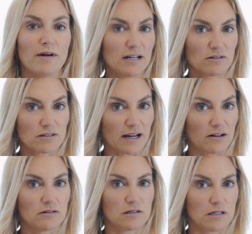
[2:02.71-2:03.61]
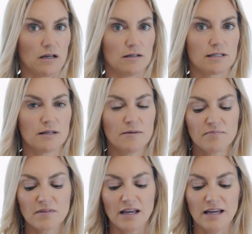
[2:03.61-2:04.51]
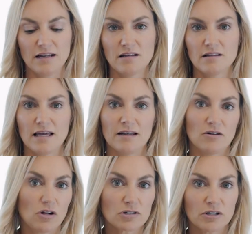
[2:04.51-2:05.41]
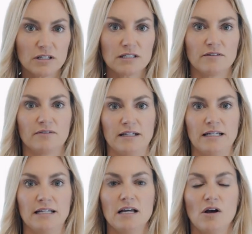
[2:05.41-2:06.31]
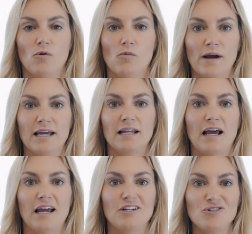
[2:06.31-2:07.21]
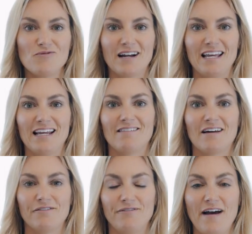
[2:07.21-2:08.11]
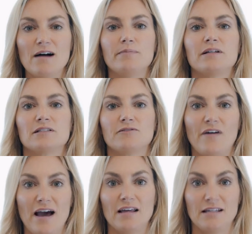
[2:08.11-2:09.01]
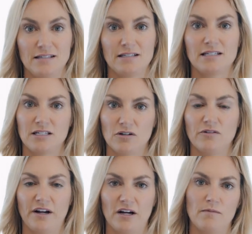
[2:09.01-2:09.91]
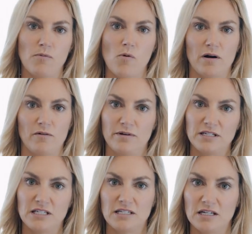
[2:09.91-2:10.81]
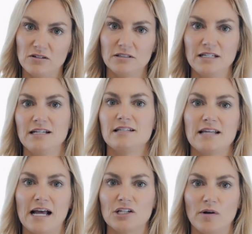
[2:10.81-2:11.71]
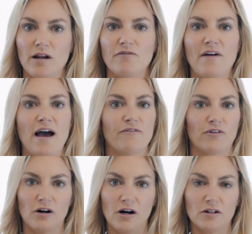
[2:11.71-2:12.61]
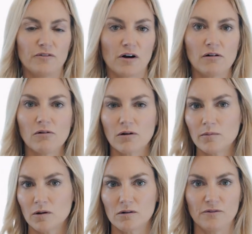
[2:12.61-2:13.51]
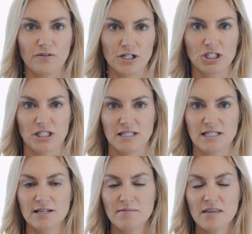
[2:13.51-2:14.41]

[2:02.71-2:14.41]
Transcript: Randle cycle does. And then alternatively, when I do want to eat a lot of fat, because fat is still very important, we still need saturated fat for all of our hormonal functions.